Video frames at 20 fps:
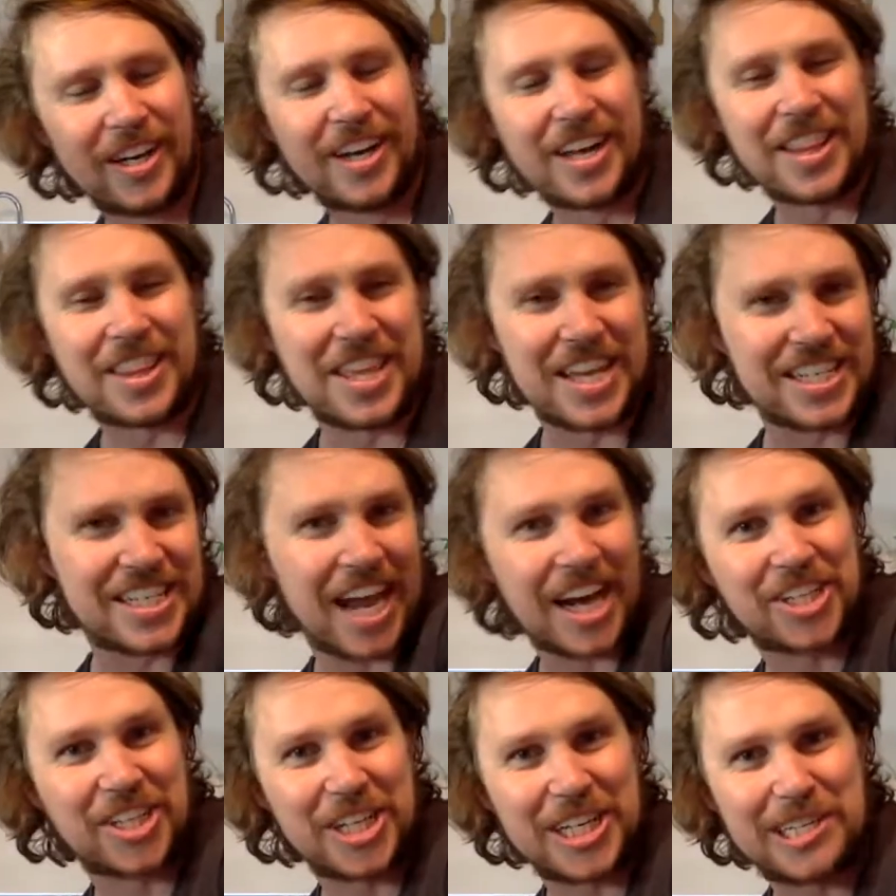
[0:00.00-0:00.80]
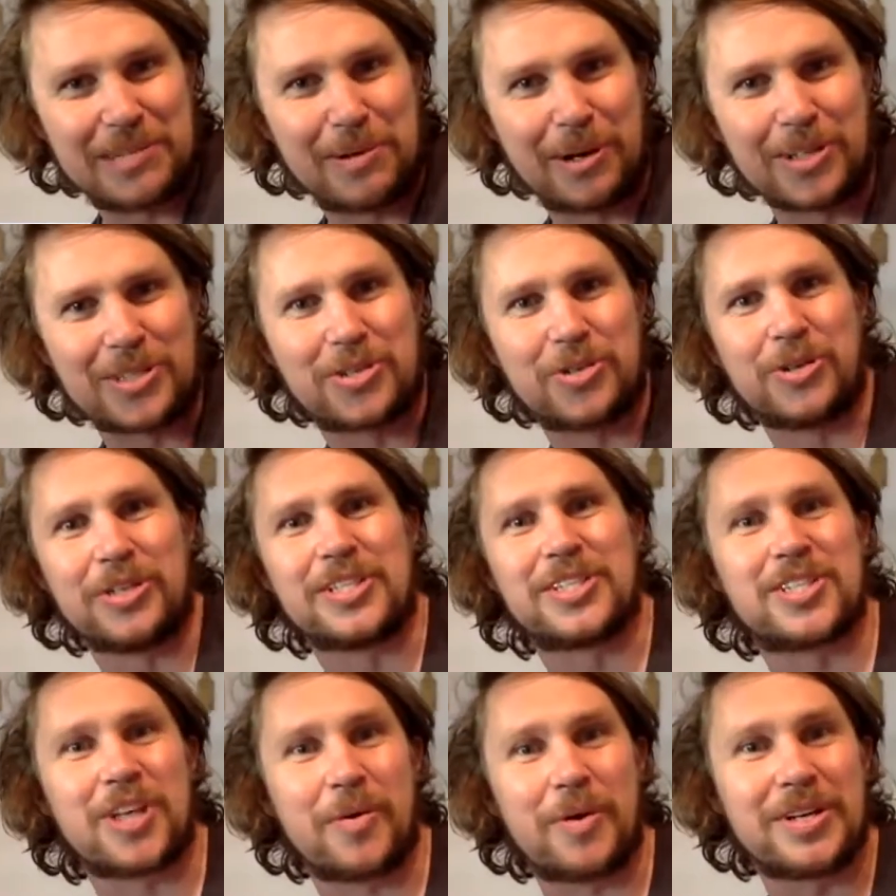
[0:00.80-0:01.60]
This actually smells good.
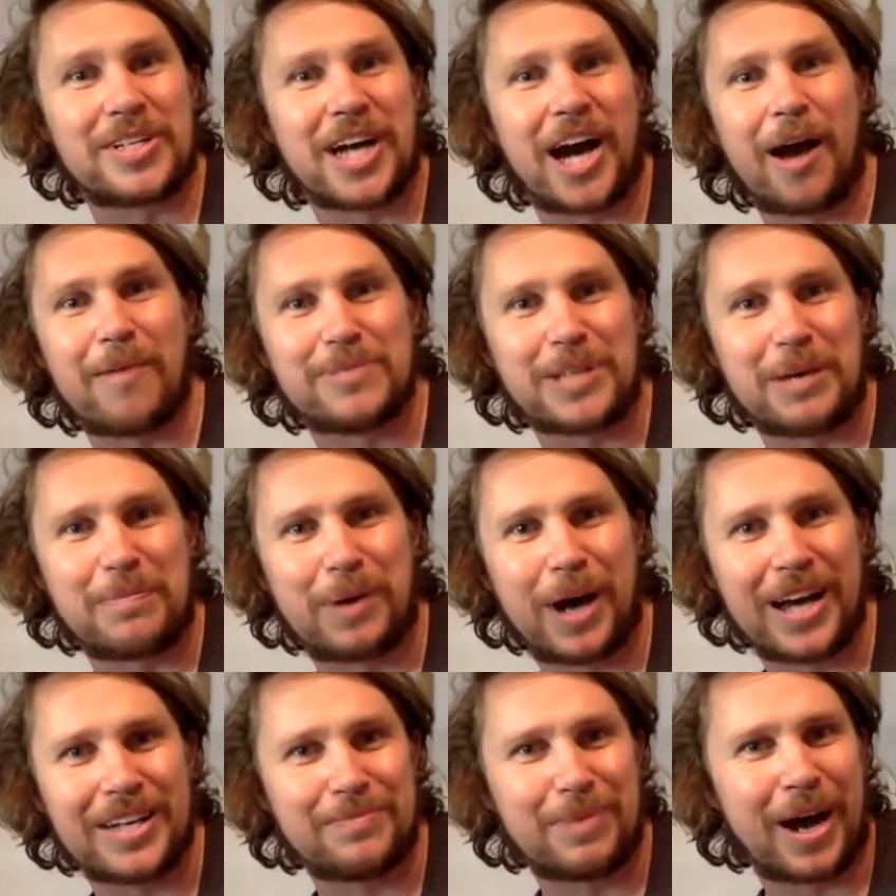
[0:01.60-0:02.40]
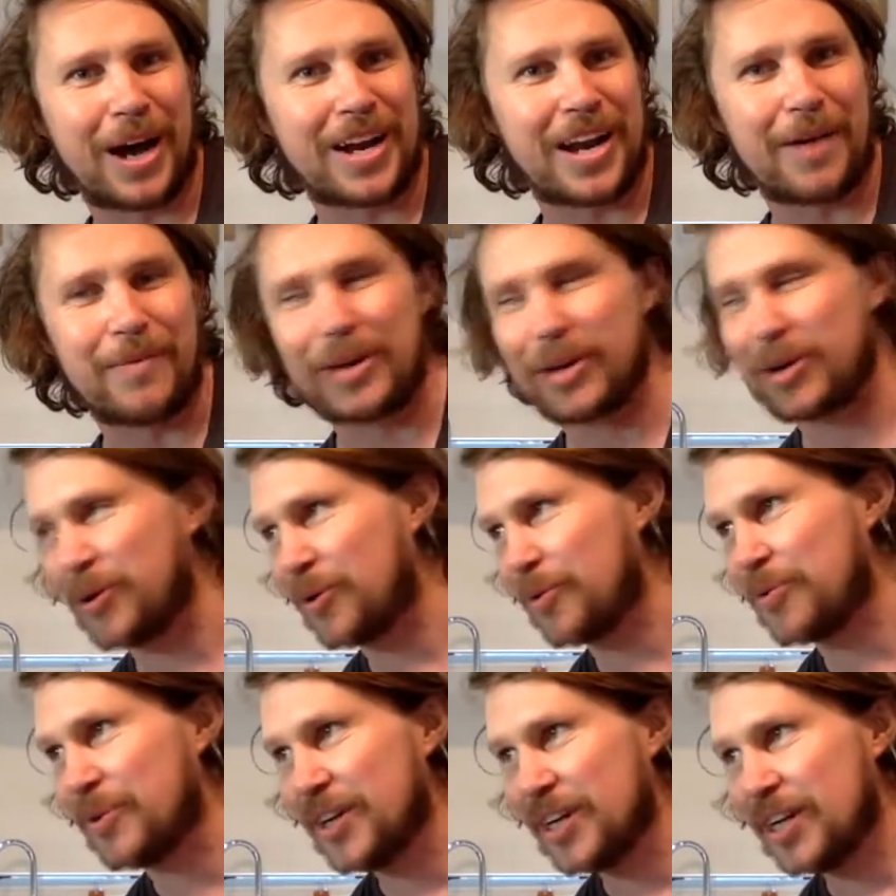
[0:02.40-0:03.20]
So many times I buy biodynamic
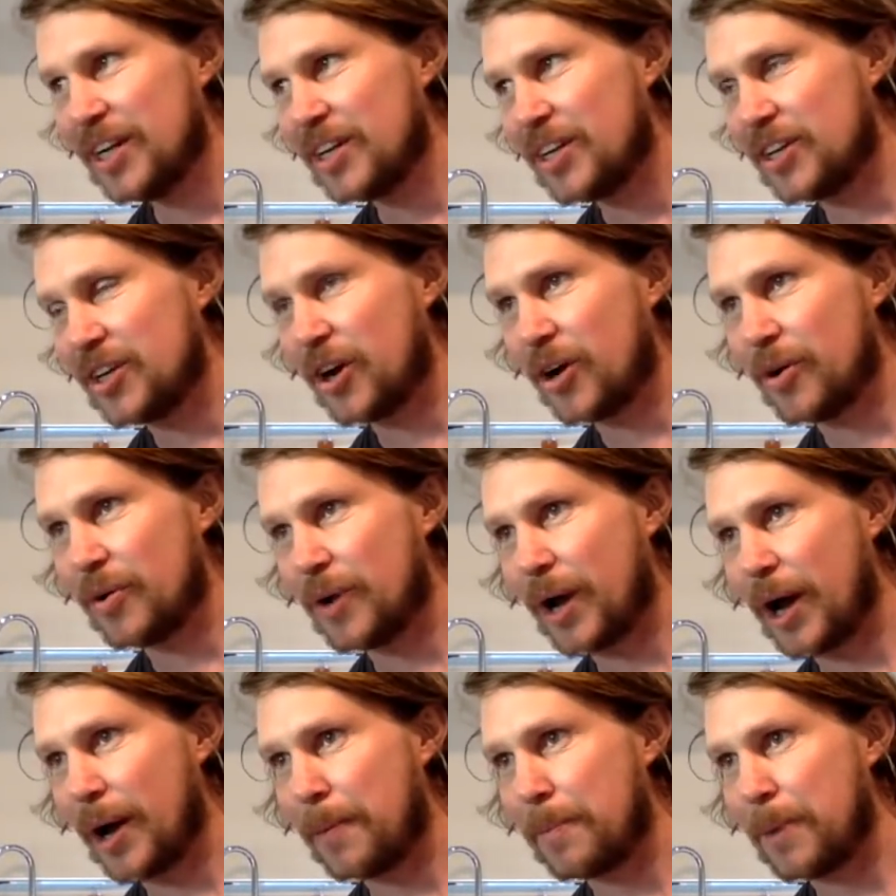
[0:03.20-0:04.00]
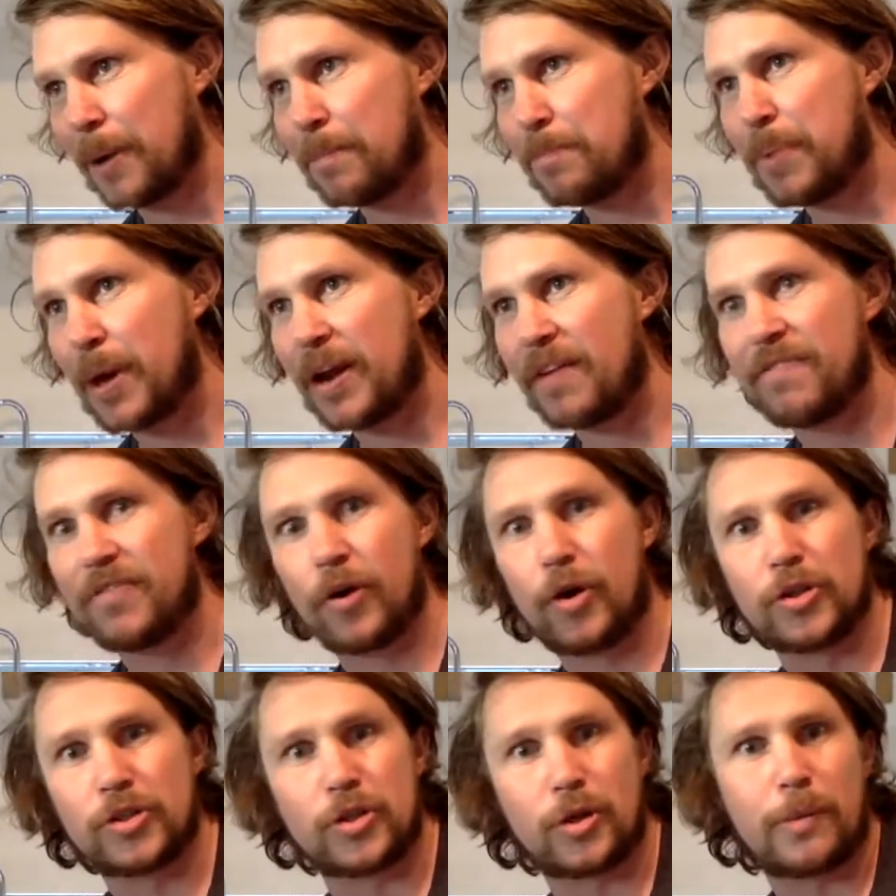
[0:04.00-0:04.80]
or, better
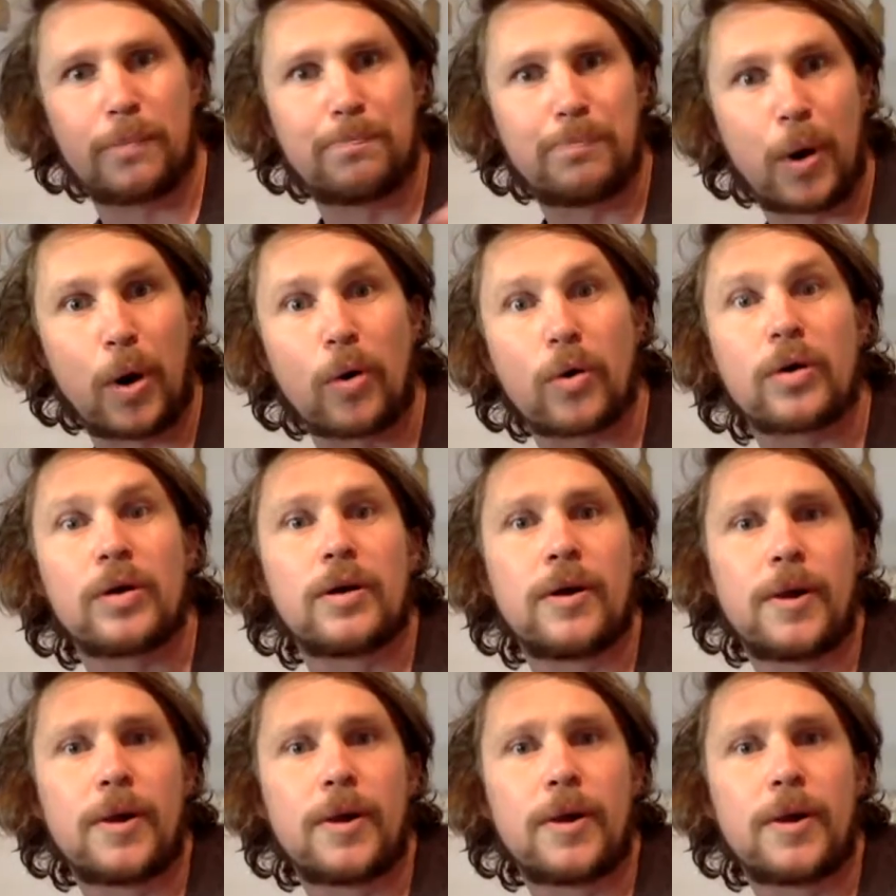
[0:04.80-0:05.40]
version of bulk